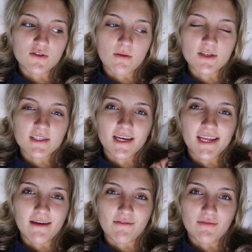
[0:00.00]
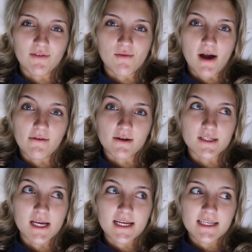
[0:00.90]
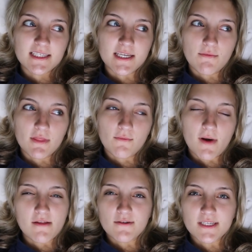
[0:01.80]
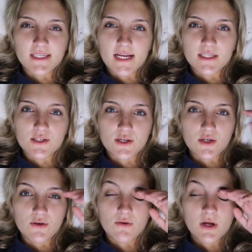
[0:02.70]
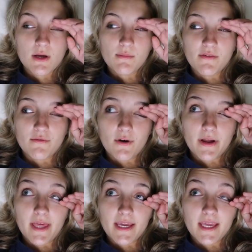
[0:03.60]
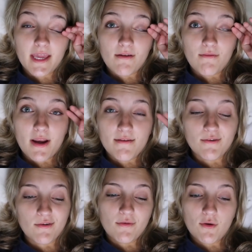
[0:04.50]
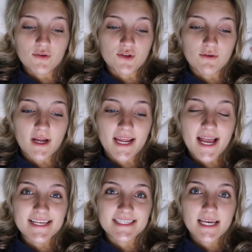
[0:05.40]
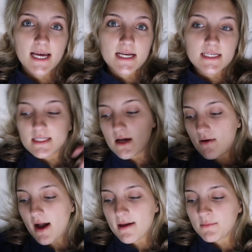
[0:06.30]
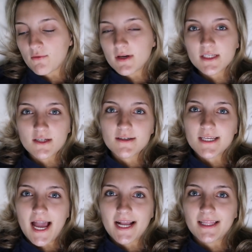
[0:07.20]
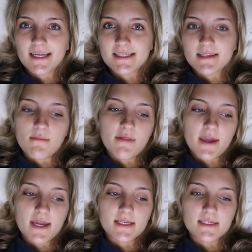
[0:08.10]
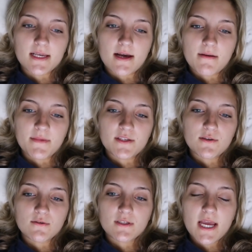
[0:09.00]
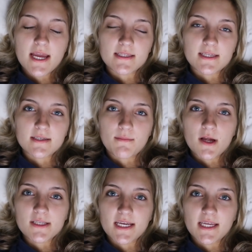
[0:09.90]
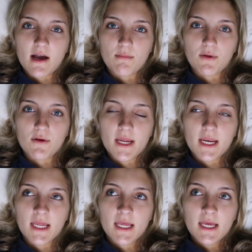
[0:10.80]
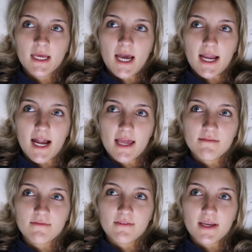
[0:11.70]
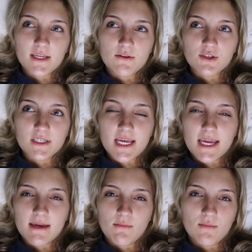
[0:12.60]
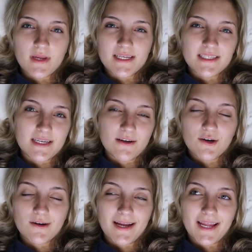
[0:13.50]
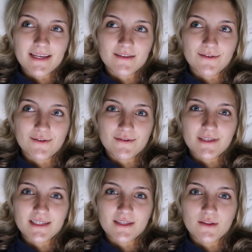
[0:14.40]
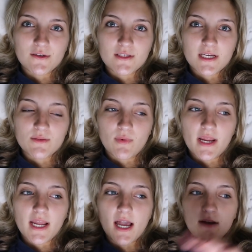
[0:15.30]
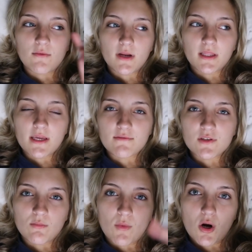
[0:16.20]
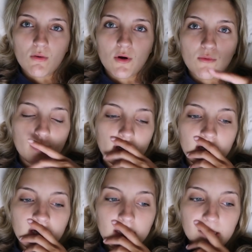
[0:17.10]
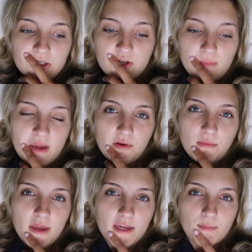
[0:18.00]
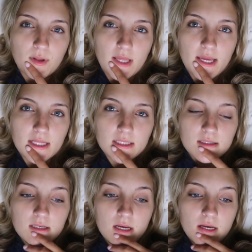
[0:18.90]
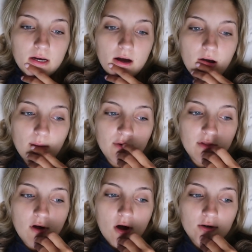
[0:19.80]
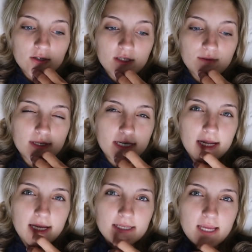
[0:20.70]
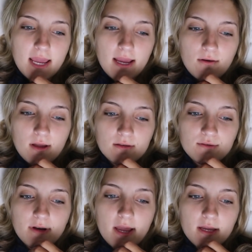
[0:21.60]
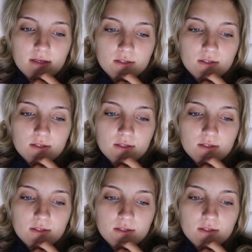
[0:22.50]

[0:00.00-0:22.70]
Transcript: So I'm just going to give it a few hours, see what the weather decides to do before I like get ready for a photo shoot, I guess. So I'm going to start tackling some things. It's Tuesday, and since I'm not daily uploading, I kind of like usually take it easier, I guess, on Tuesdays and Thursdays, but I kind of want to leave tomorrow open to maybe make plans with Connor since we didn't get to hang out yesterday.